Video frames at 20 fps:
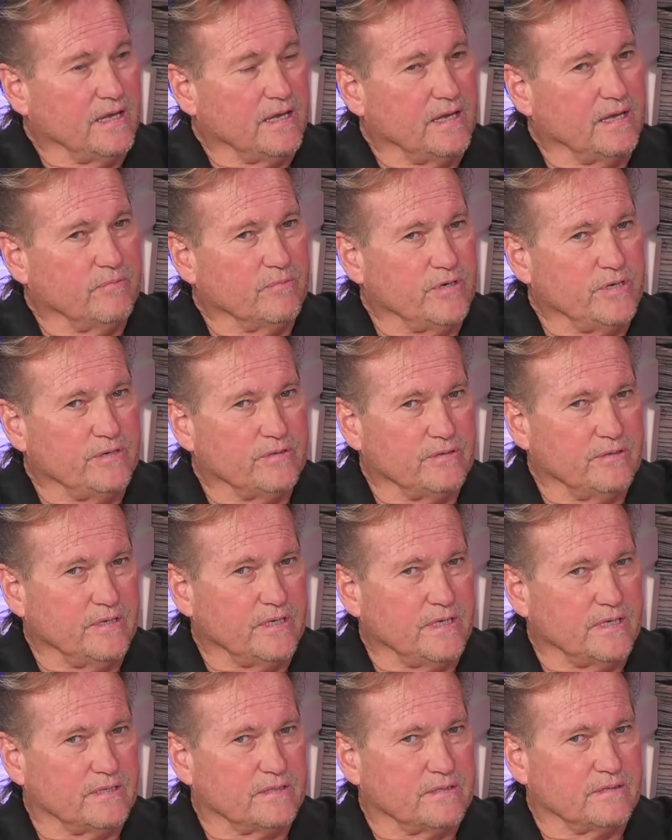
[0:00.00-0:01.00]
And when you
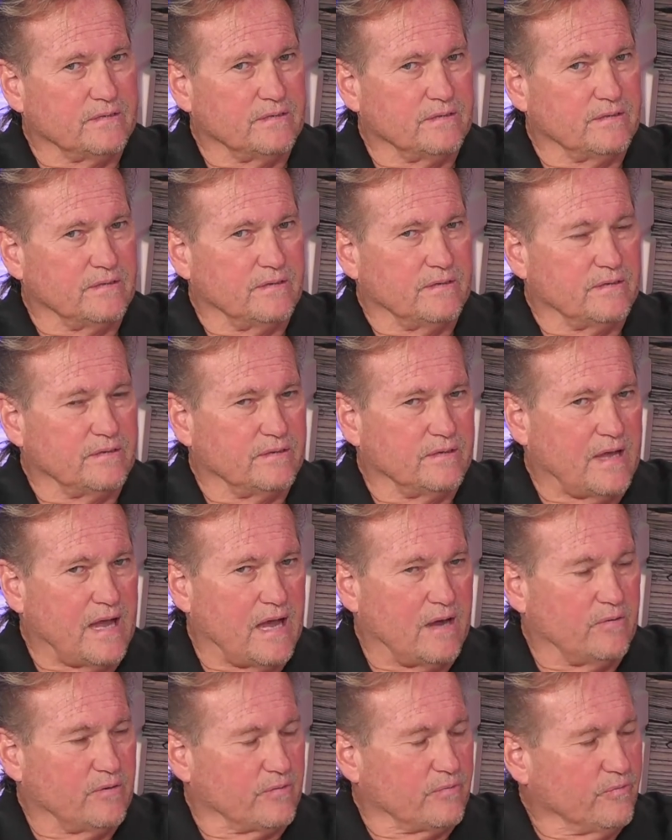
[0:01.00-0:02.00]
look at
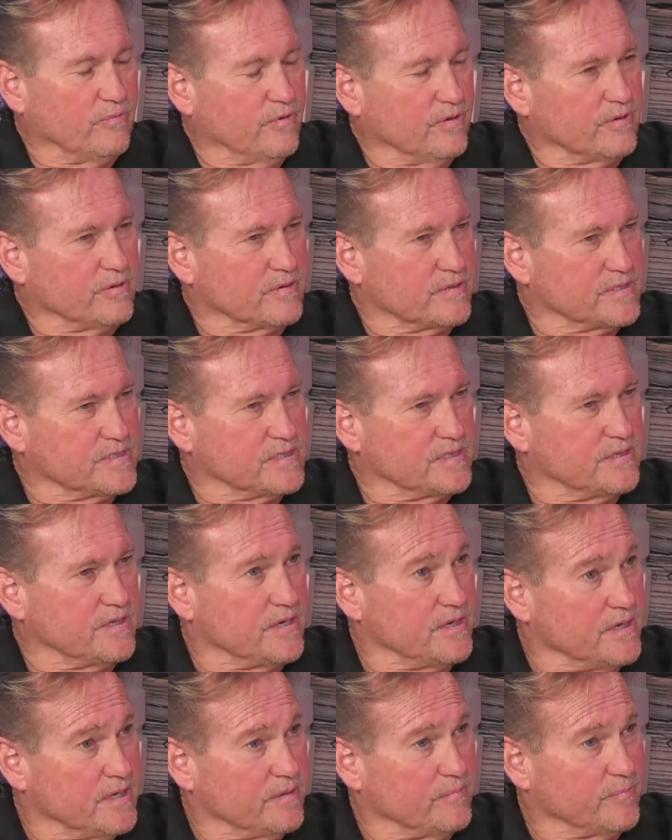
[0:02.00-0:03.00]
how it works and the
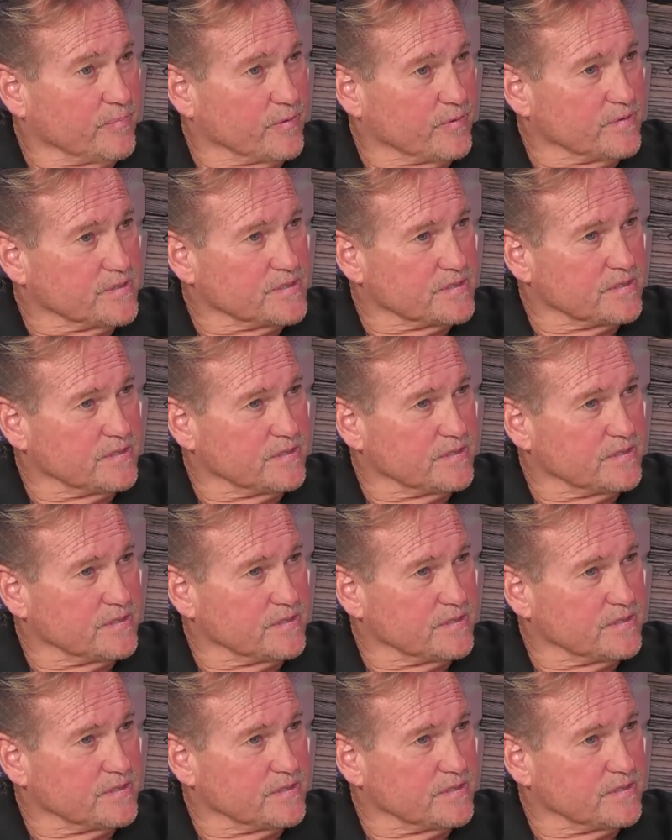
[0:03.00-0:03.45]
numbers,